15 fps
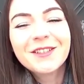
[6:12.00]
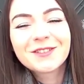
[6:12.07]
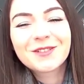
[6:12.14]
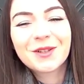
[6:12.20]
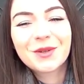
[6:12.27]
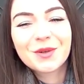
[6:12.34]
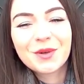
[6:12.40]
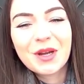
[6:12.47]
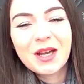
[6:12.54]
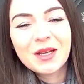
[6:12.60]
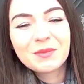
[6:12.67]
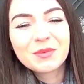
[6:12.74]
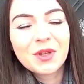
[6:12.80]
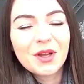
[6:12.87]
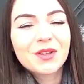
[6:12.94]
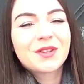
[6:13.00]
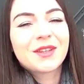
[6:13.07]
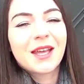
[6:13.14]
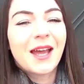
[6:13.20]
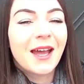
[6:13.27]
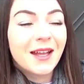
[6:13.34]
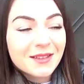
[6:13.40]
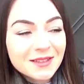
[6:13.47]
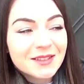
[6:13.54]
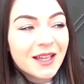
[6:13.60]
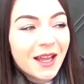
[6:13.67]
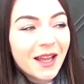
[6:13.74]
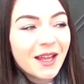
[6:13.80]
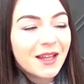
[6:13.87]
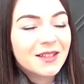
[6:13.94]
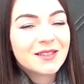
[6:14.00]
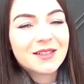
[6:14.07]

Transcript: so I'm not that sad.